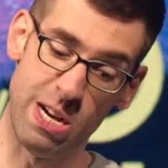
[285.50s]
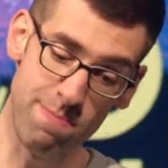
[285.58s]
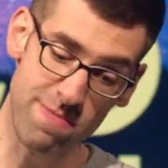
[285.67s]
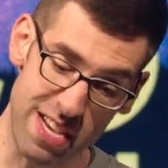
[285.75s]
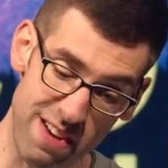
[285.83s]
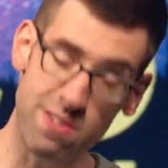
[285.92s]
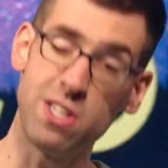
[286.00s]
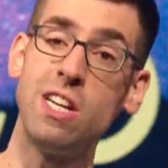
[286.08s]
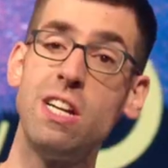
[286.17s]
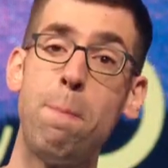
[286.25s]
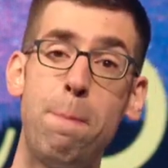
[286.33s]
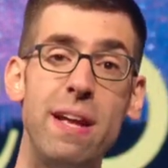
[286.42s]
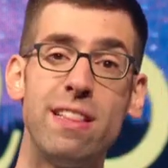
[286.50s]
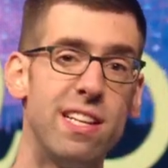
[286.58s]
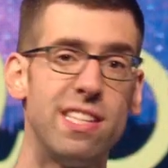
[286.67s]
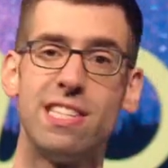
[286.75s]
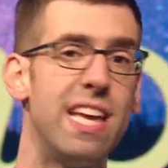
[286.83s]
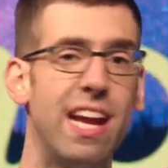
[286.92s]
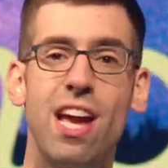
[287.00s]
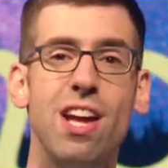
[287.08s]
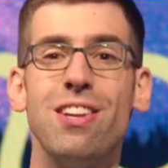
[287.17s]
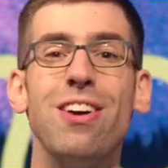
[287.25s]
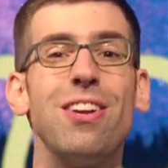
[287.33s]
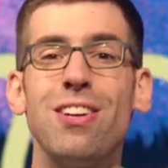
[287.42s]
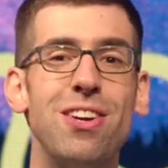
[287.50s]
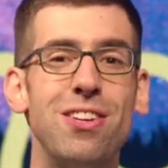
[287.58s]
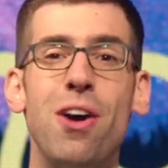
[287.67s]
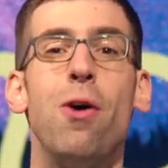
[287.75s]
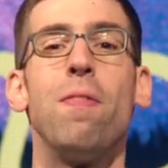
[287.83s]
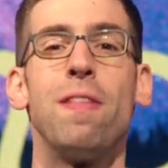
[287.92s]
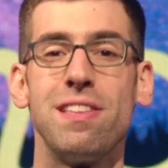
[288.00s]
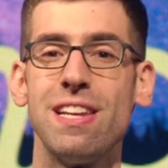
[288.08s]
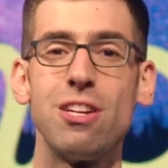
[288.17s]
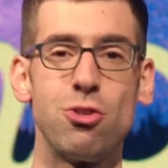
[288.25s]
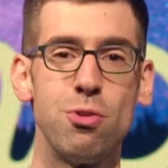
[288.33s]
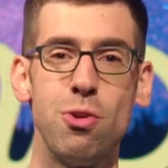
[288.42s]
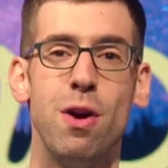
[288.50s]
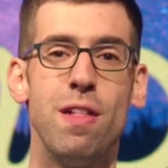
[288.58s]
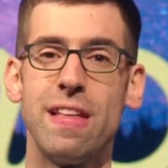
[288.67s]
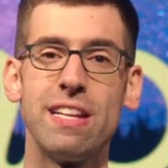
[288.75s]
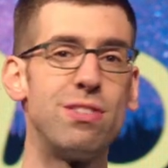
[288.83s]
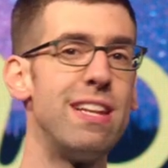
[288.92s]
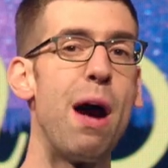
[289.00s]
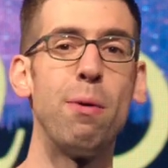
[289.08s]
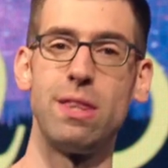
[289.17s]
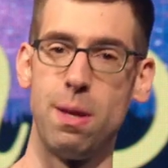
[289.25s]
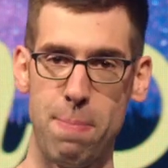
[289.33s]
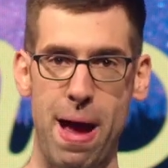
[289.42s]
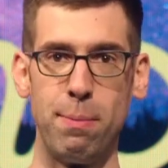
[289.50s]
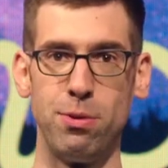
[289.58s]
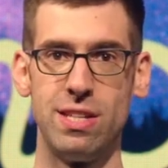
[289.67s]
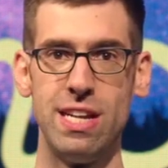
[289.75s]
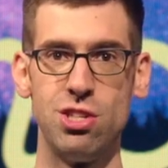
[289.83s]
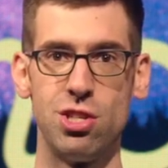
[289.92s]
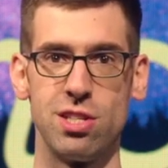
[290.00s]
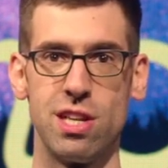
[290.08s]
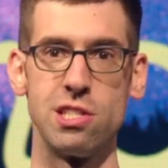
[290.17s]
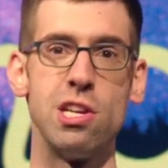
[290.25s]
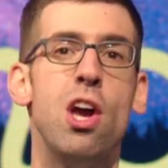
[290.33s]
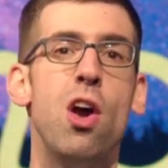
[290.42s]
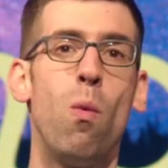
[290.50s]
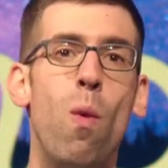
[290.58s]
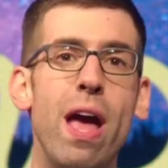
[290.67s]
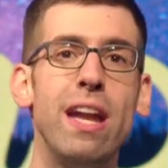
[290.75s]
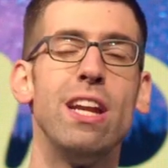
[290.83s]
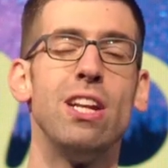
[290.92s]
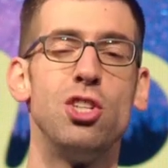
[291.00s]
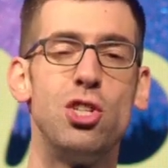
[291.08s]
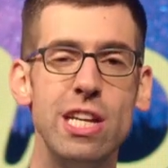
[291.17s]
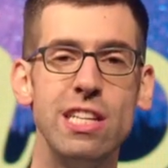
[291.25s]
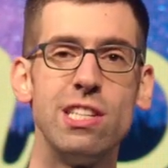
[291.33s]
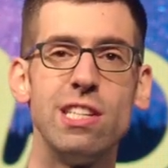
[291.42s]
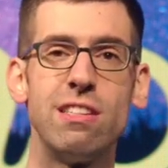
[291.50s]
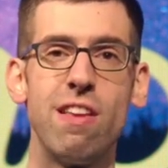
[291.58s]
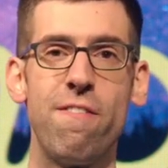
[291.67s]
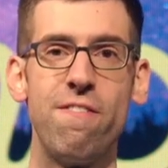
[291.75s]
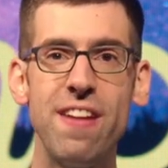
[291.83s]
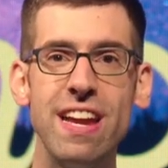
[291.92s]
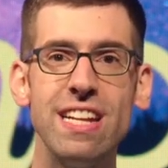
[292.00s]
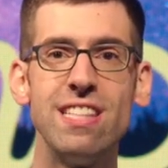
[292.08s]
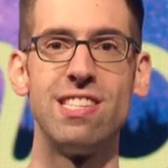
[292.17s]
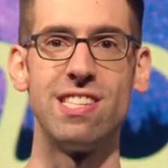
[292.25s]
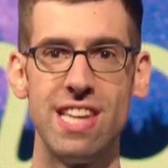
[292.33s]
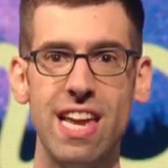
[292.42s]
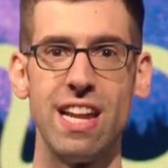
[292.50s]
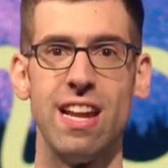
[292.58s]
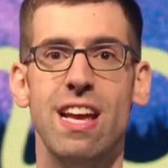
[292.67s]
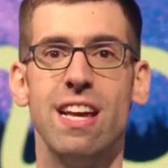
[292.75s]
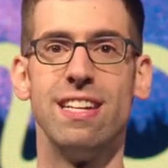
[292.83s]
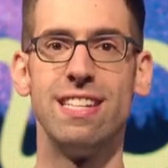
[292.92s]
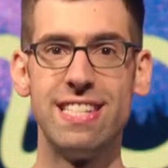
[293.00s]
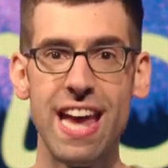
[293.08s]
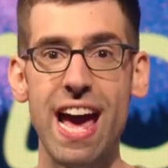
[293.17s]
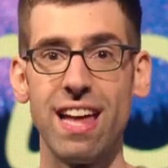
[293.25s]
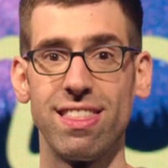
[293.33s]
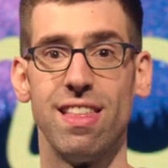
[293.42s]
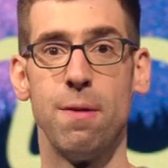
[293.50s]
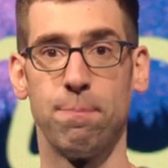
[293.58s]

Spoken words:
I'm never going to beat this thing. No, no, no, no. That's not true. That's not what the Bible teaches us. When Jesus defeated sin, death,